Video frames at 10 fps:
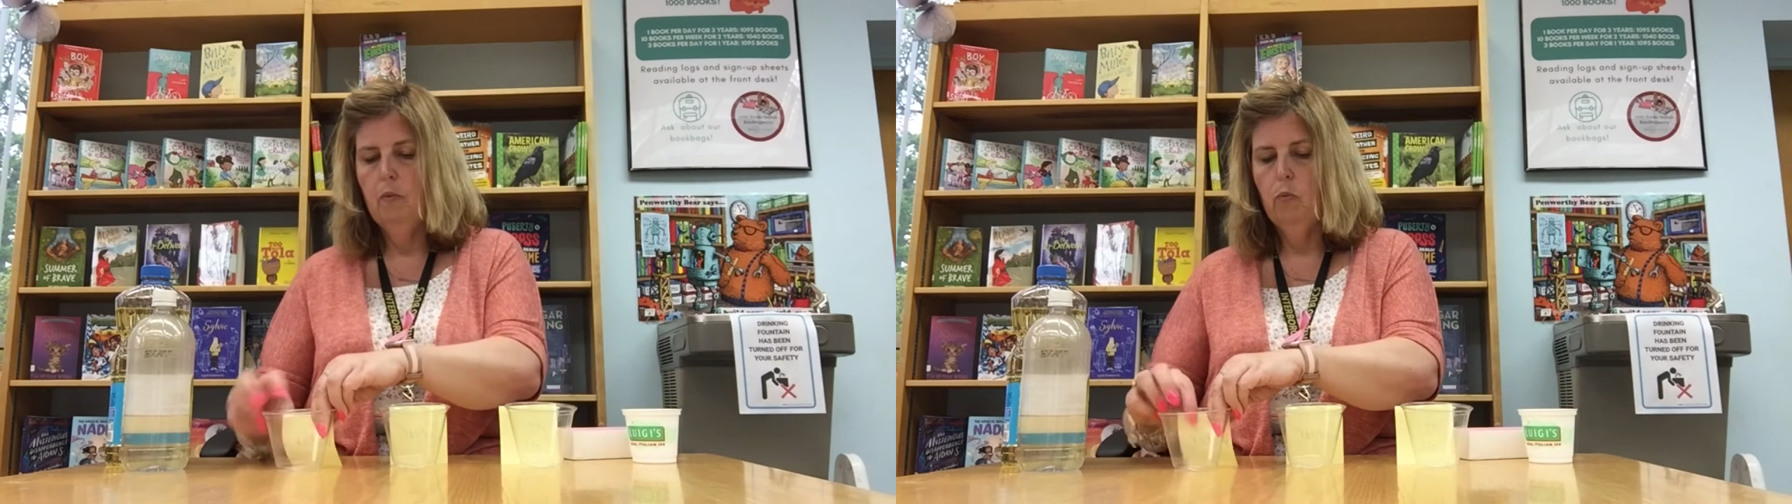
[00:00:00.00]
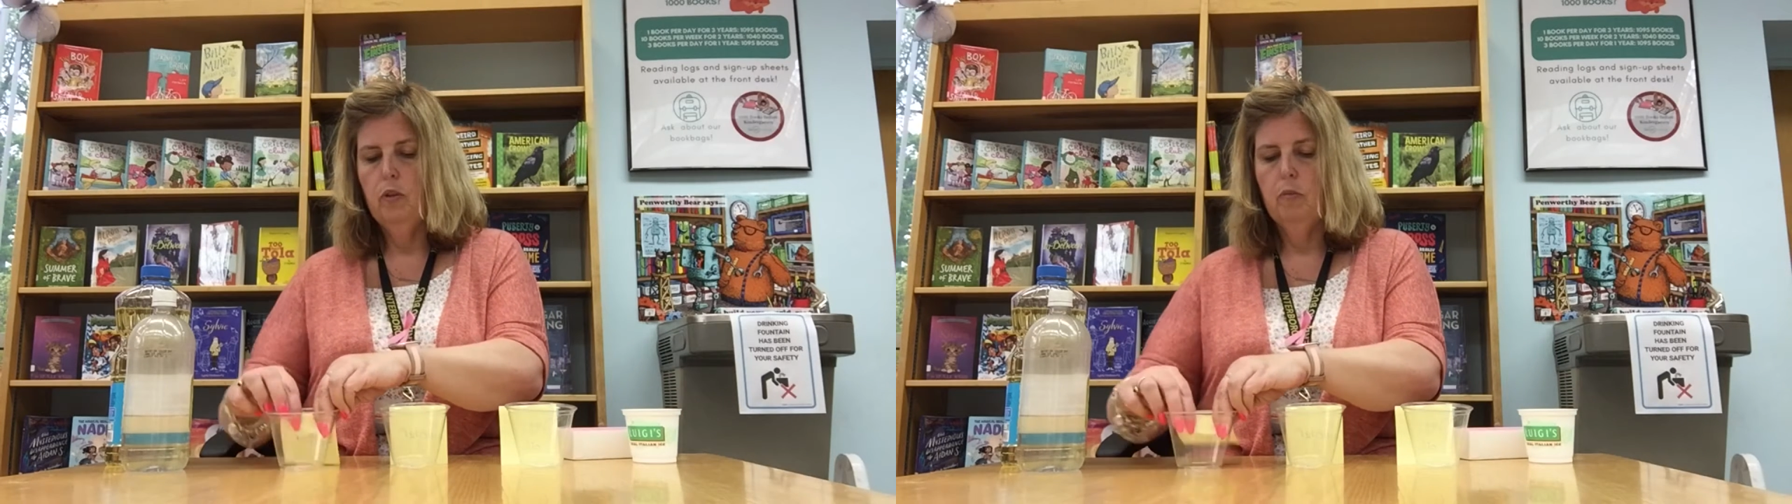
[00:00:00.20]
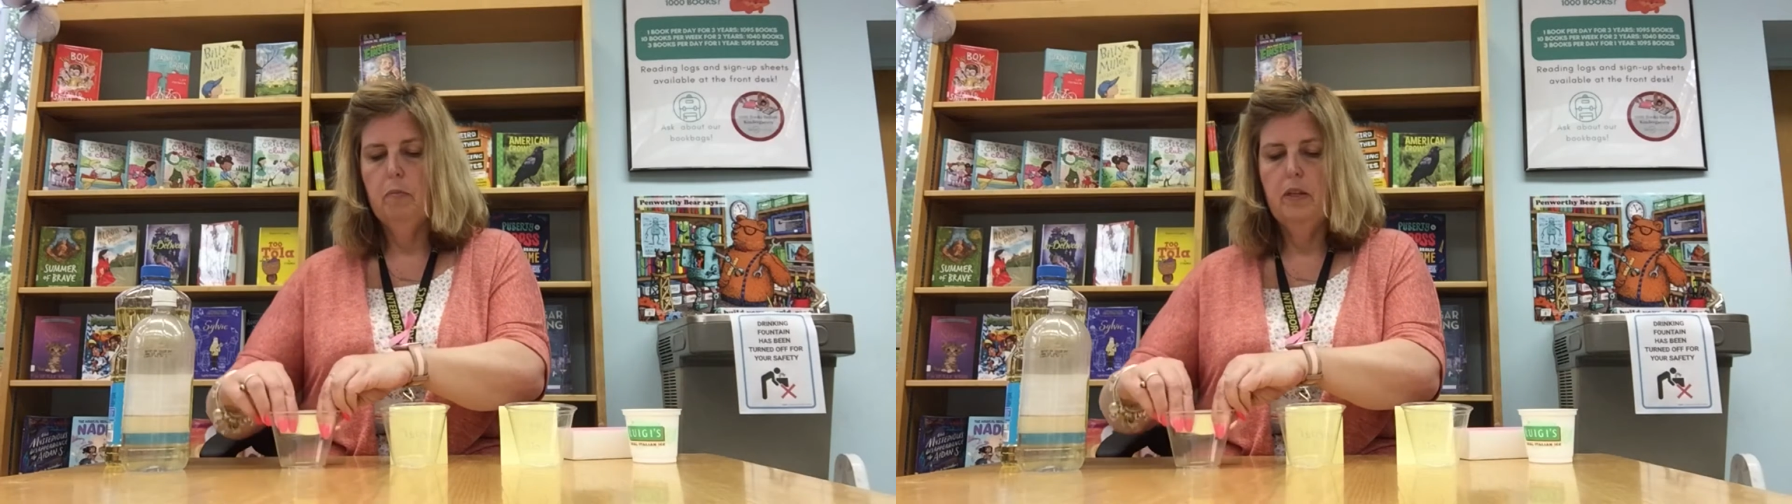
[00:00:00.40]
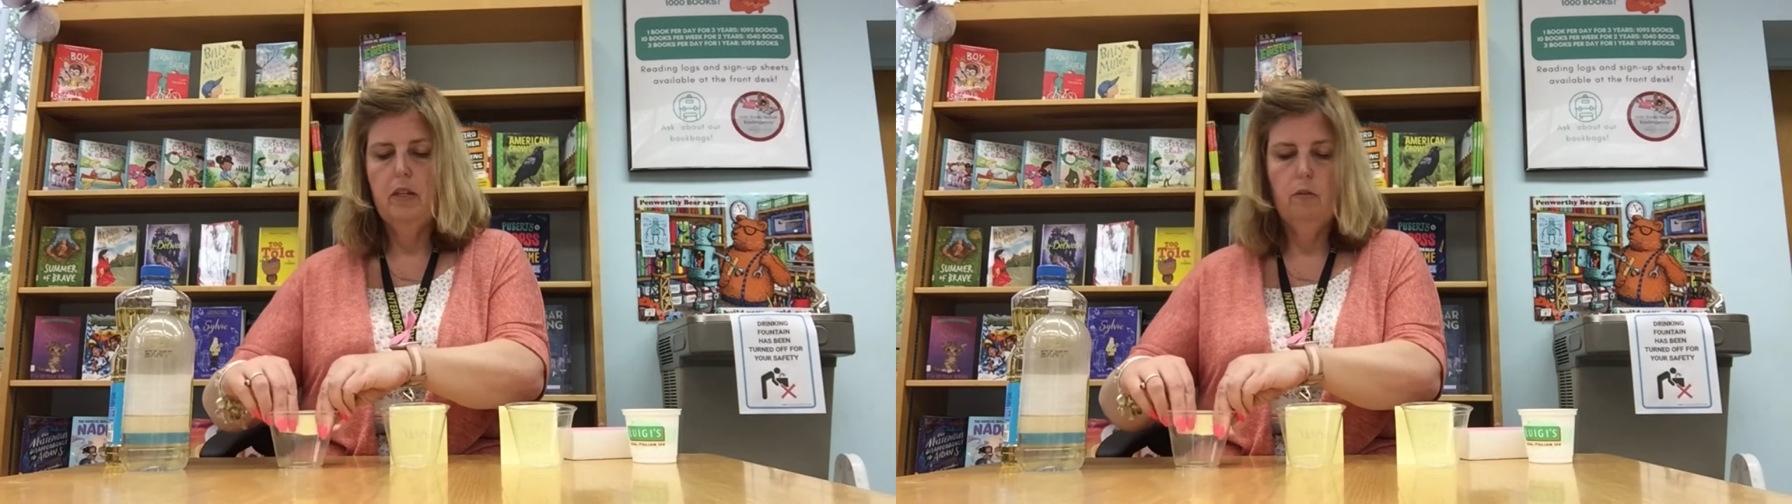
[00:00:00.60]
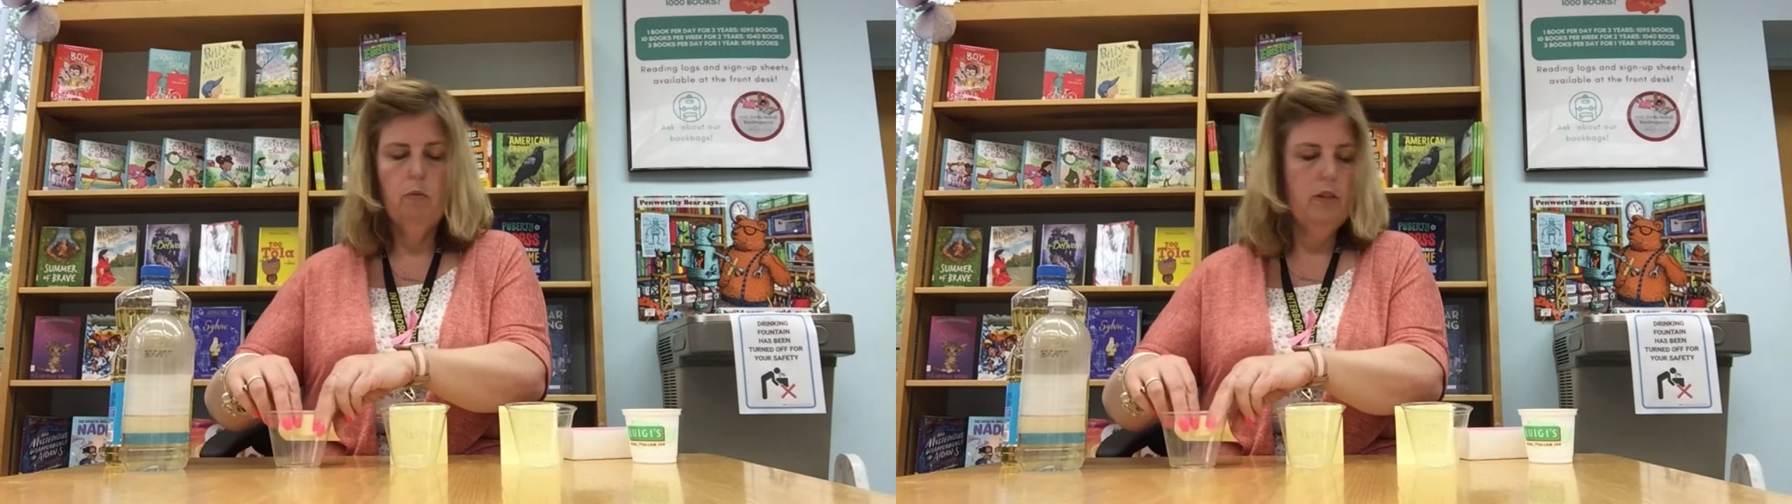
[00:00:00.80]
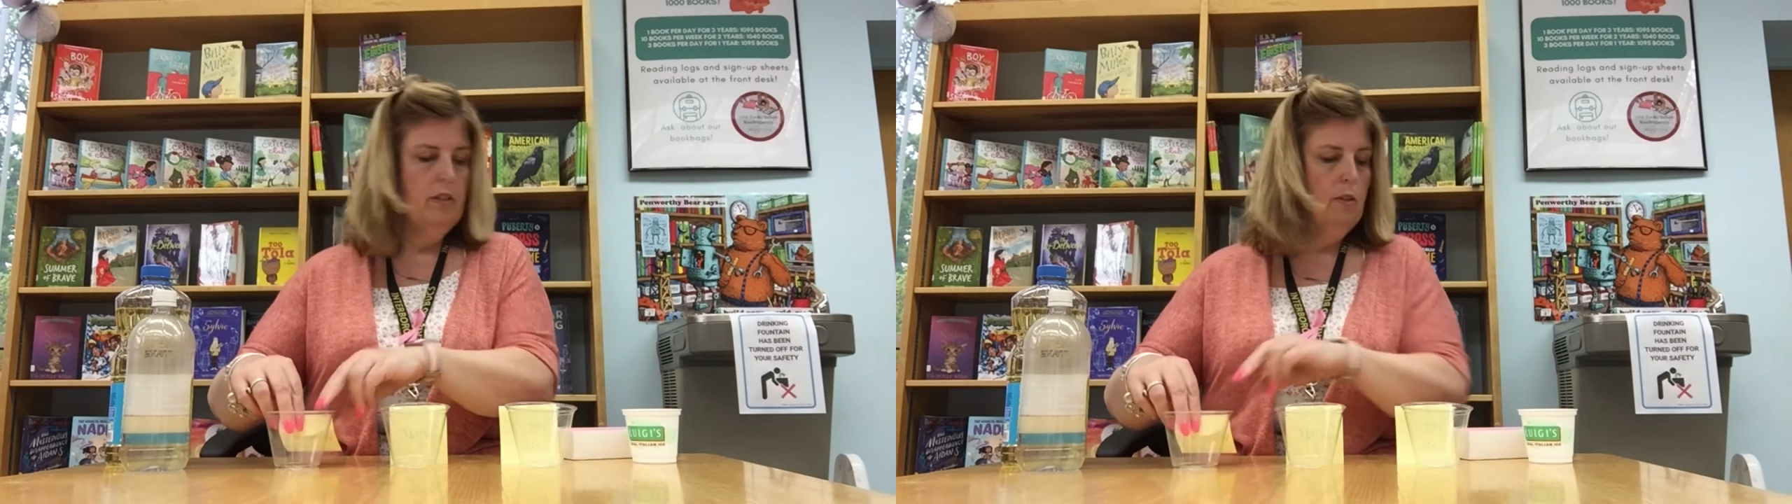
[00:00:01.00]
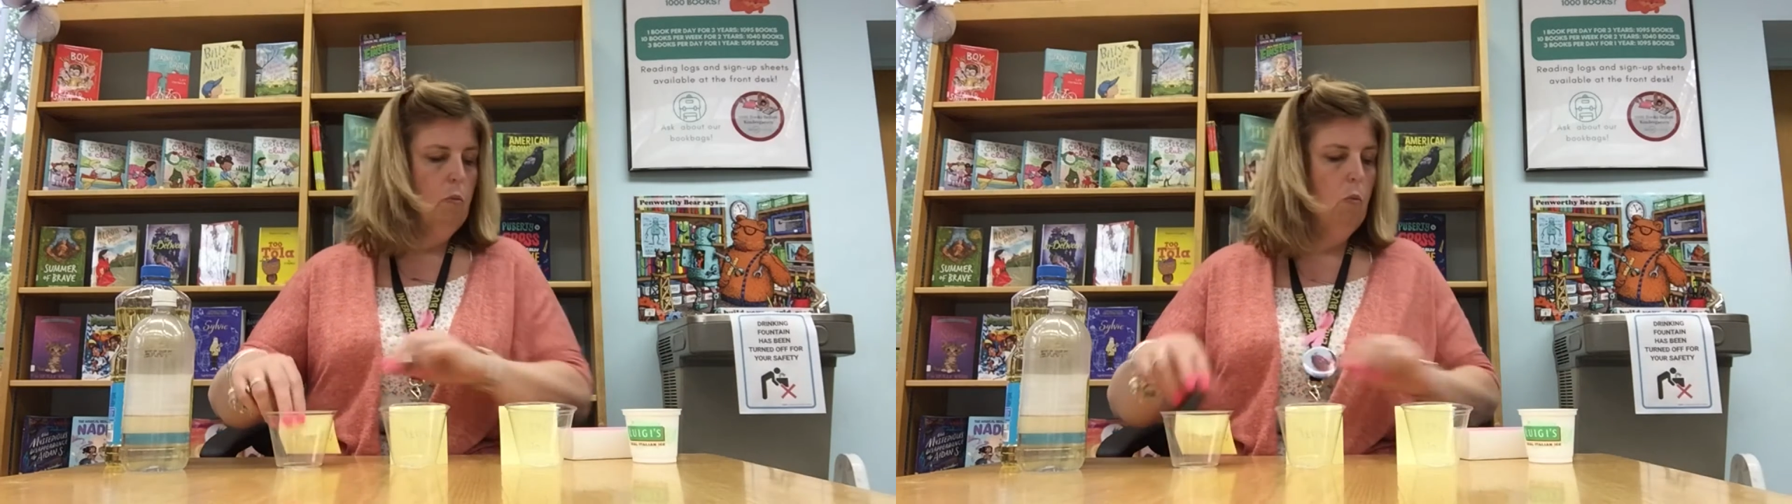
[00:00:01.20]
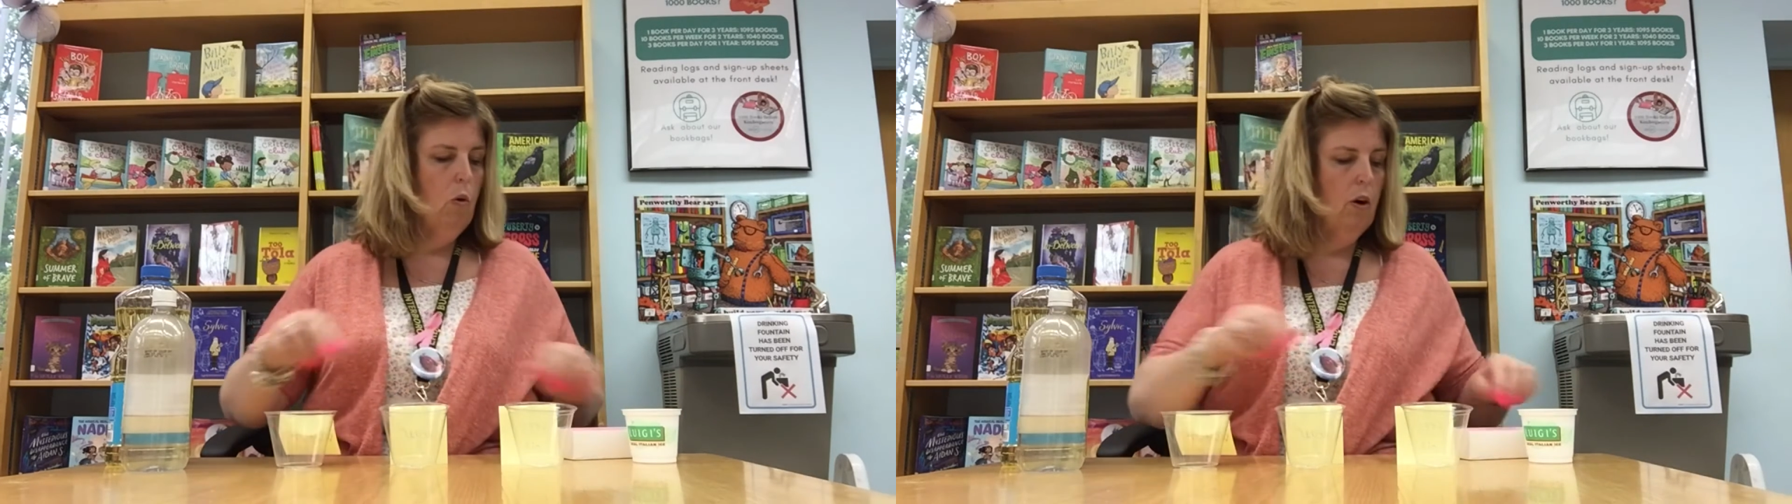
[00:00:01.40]
will be with
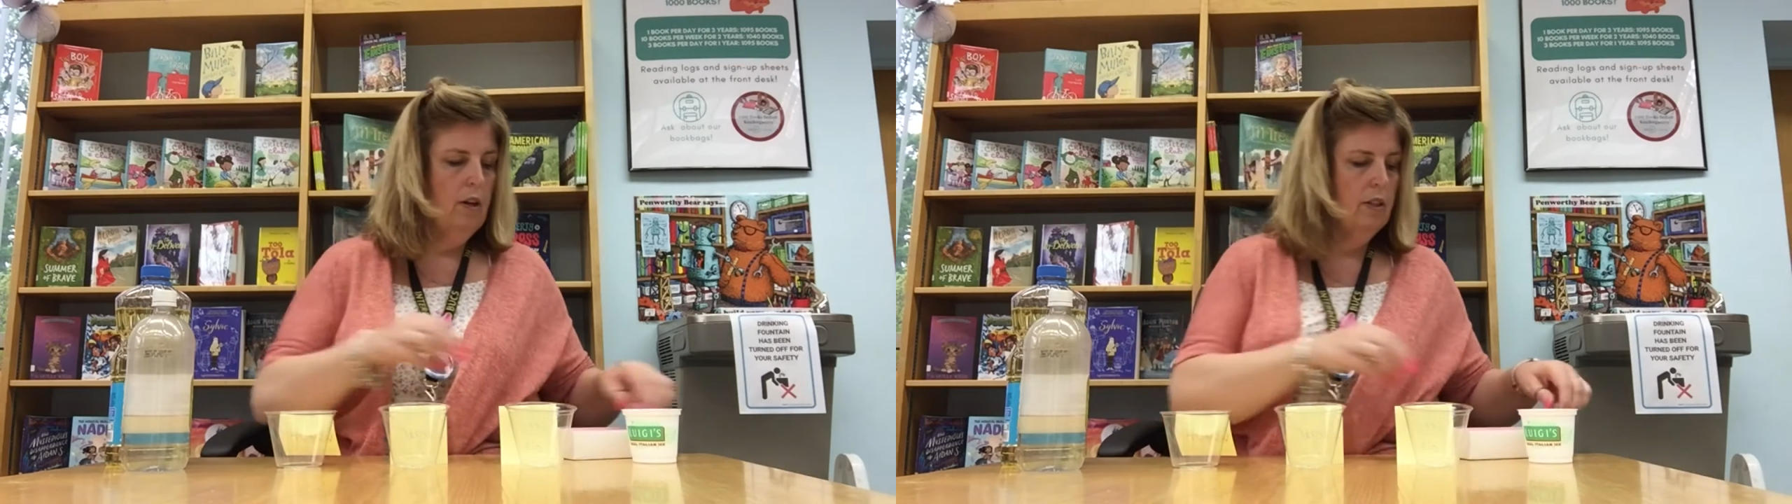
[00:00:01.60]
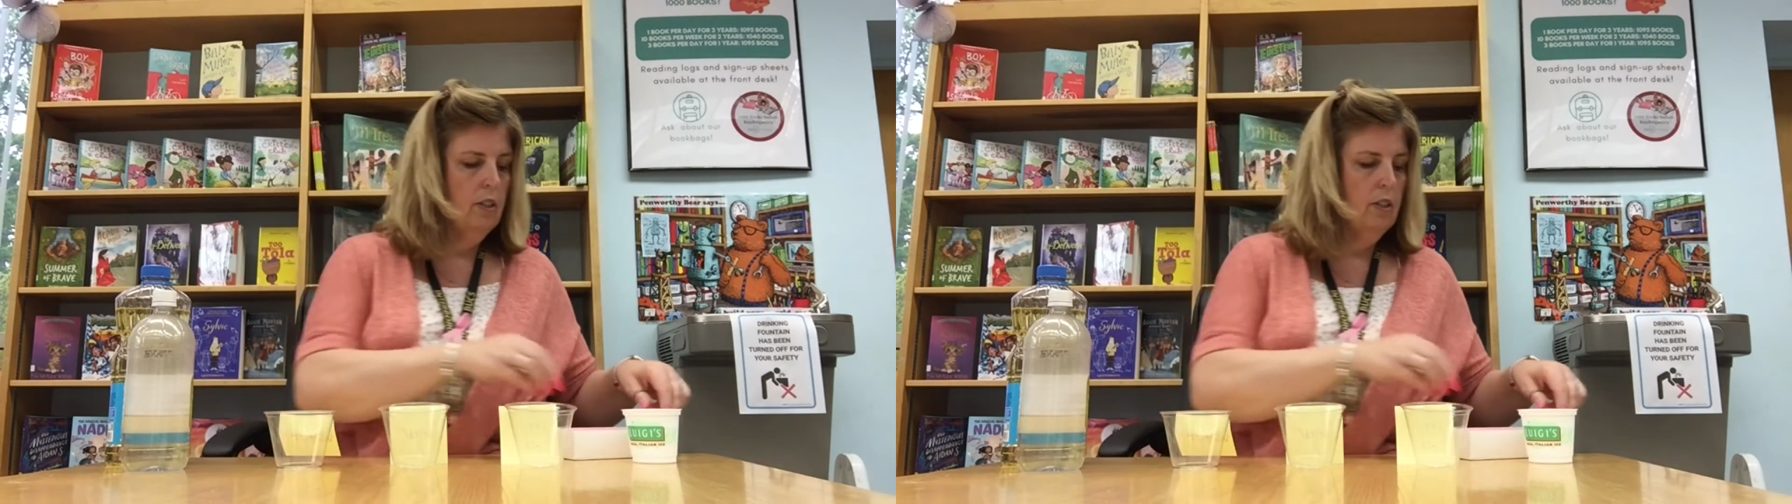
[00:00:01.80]
water.